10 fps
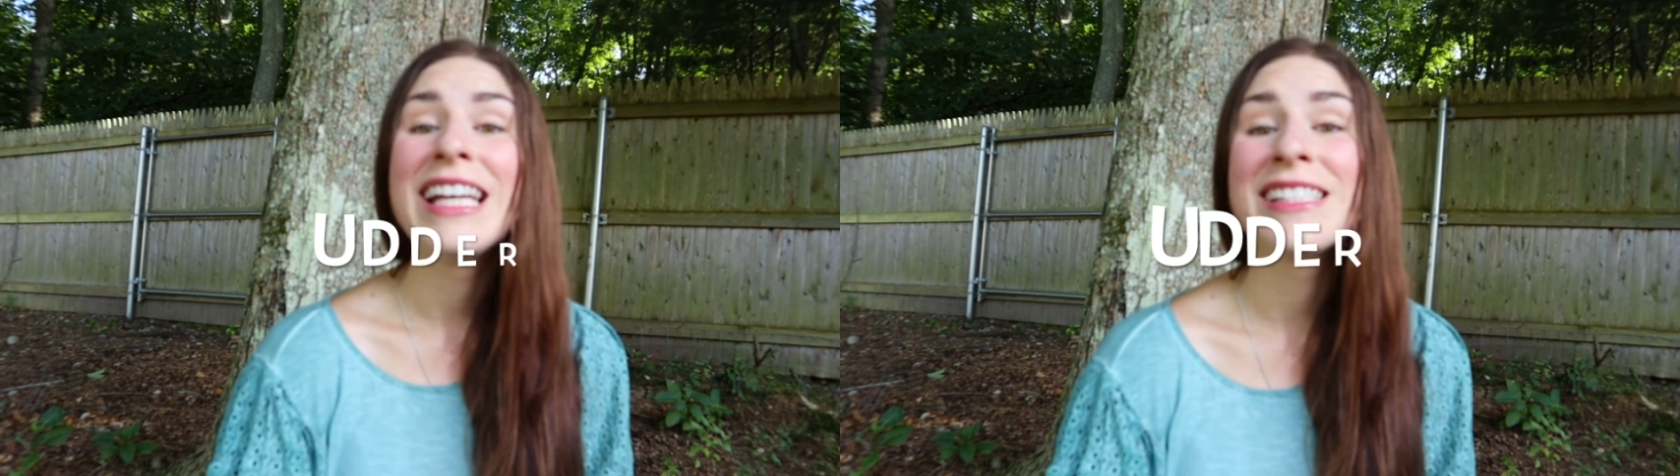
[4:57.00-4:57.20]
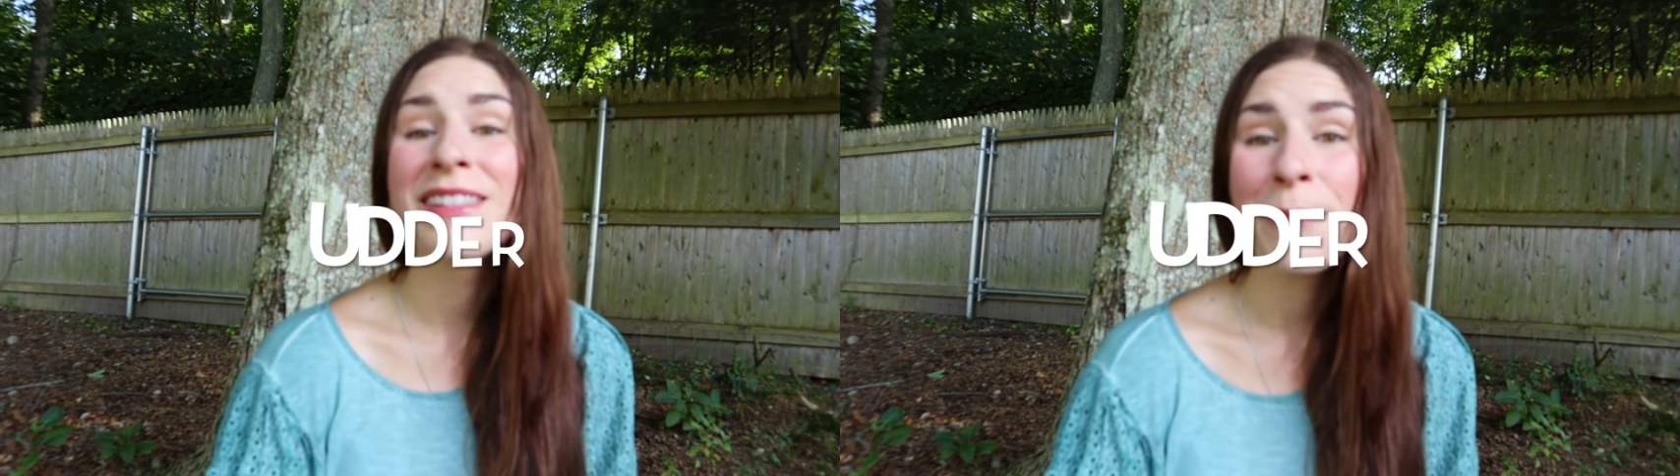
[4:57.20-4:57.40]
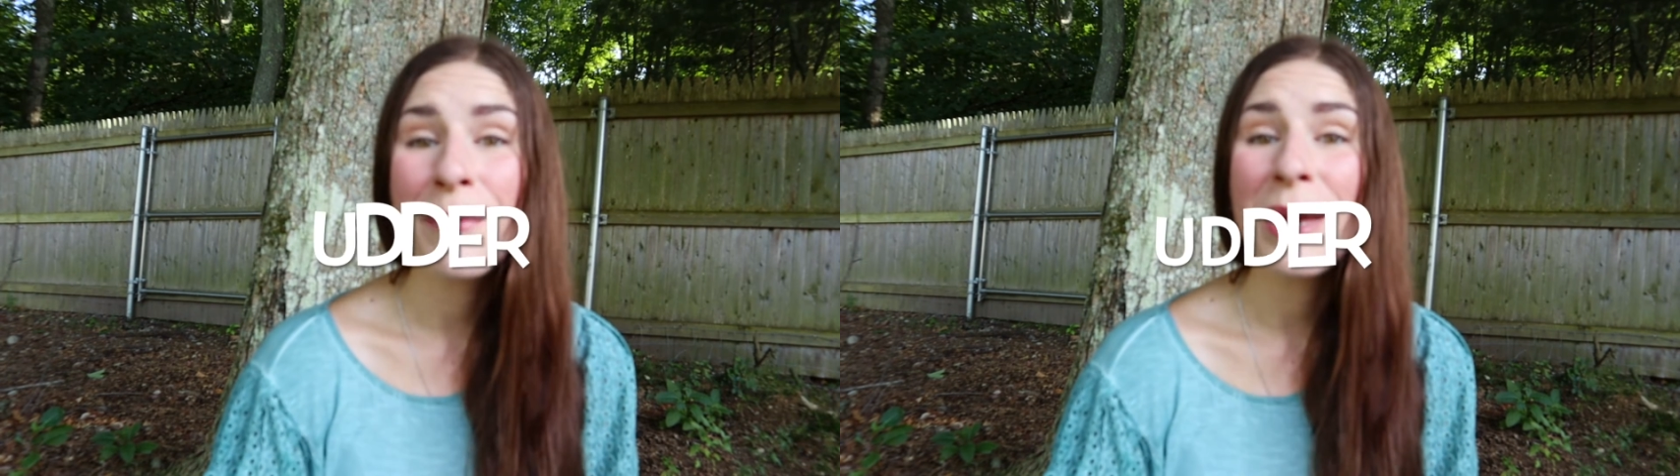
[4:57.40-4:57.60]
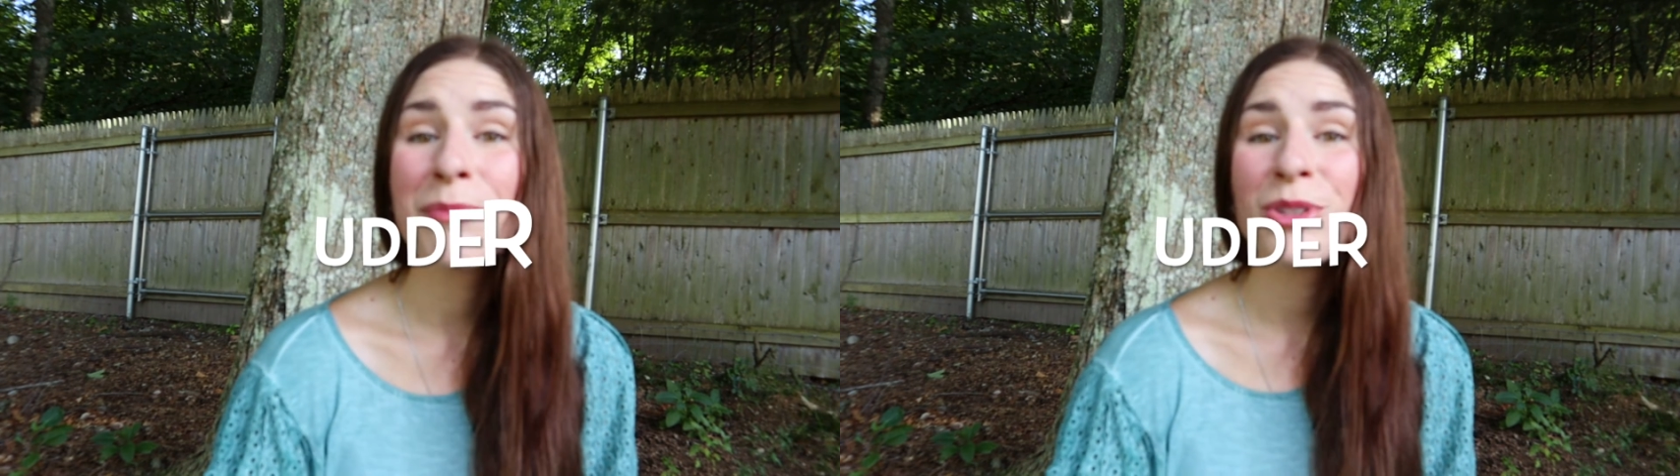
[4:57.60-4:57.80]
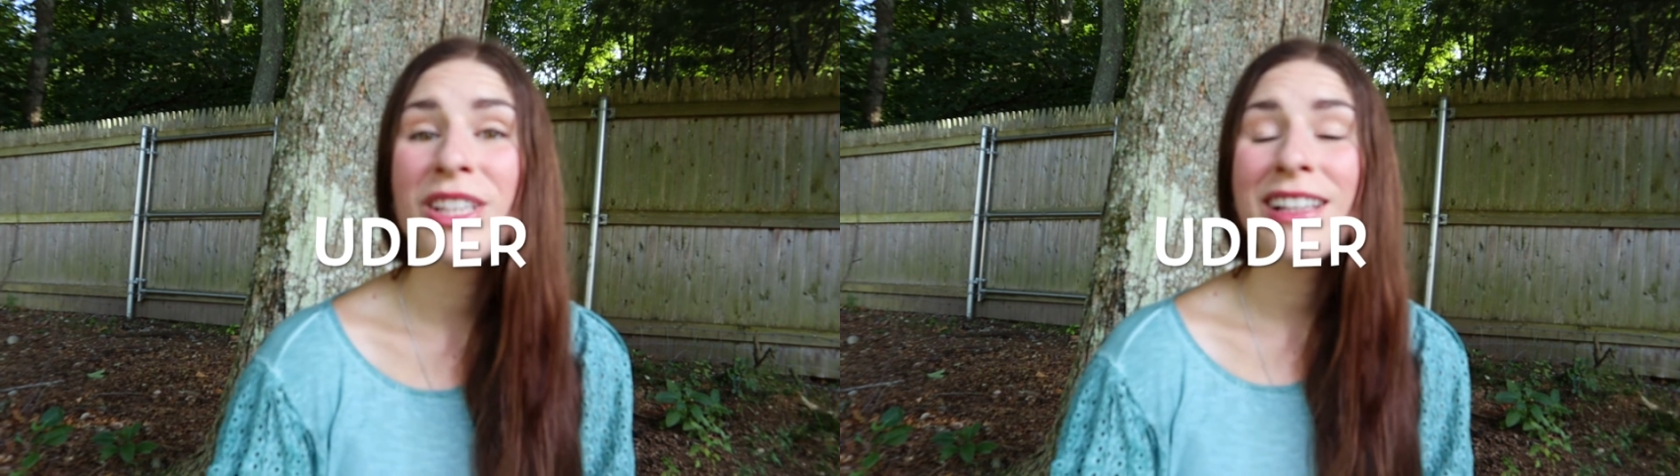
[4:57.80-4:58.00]
is the
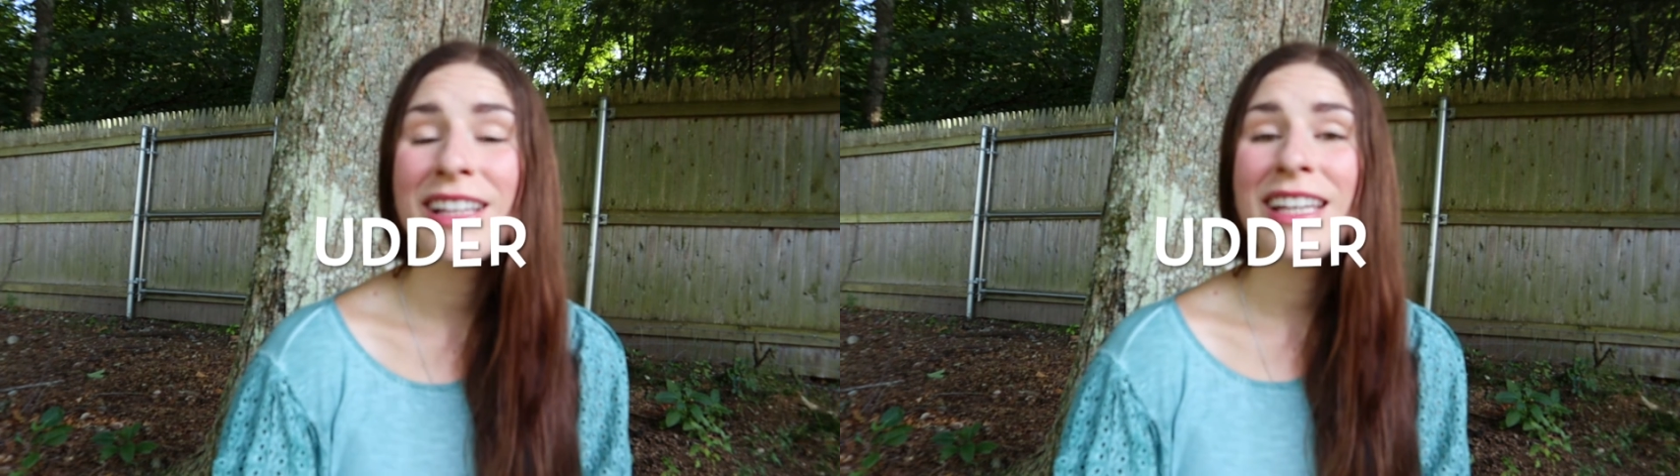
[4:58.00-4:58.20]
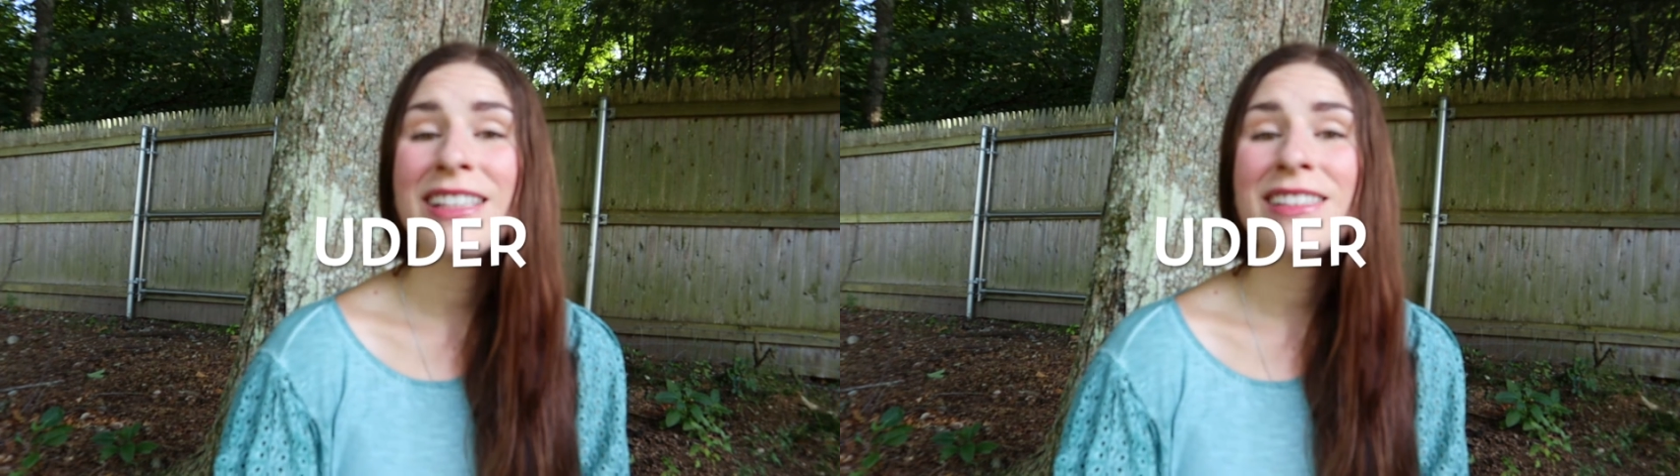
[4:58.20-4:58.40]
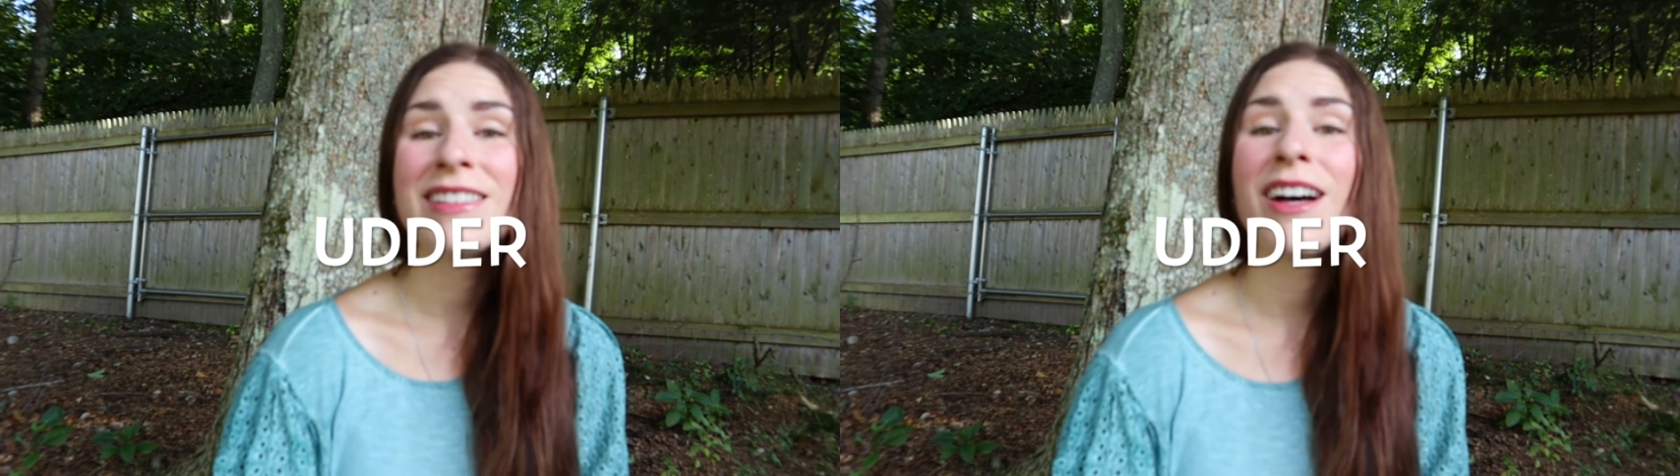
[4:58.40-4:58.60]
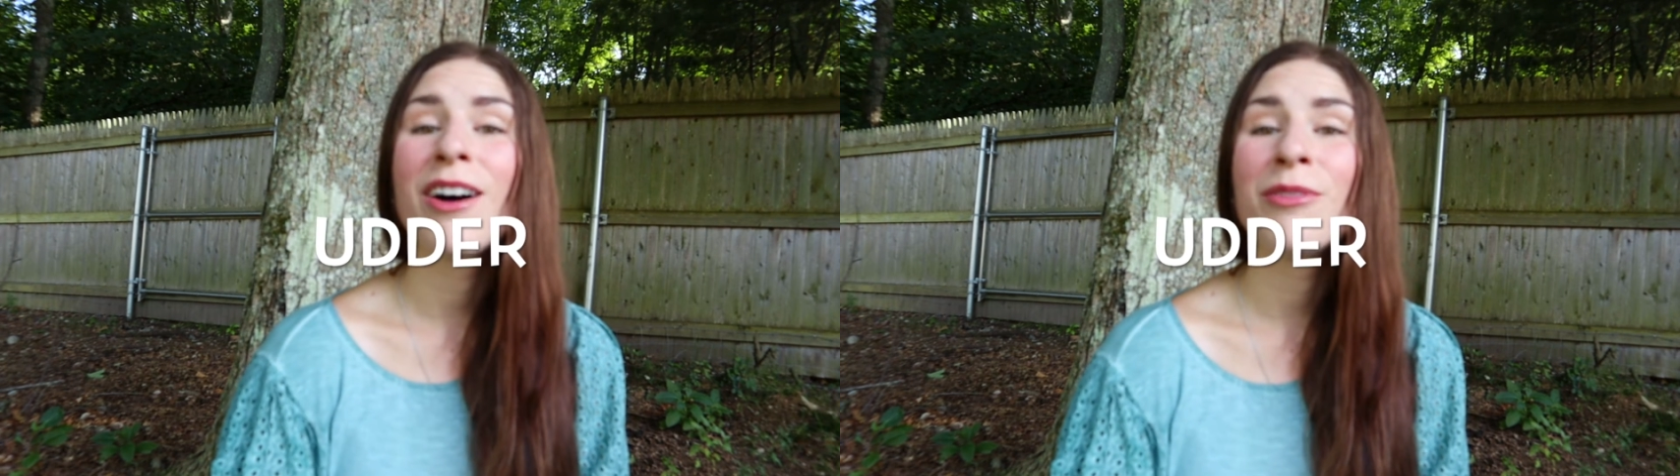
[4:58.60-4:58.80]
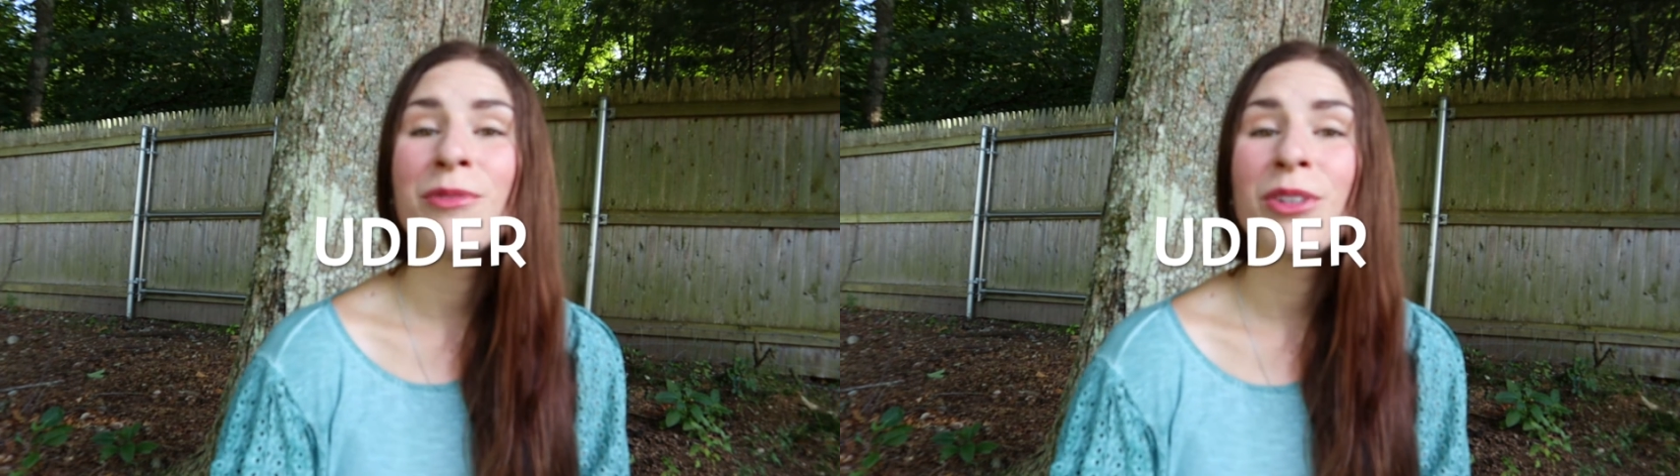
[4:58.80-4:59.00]
mammary glands
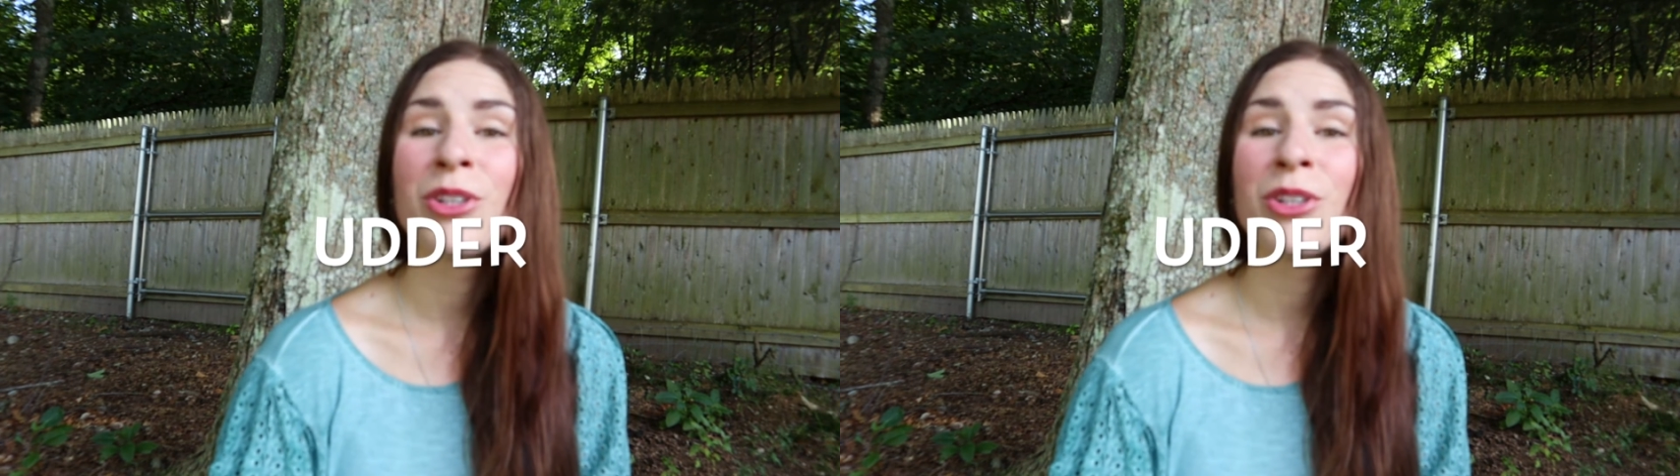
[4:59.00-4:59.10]
of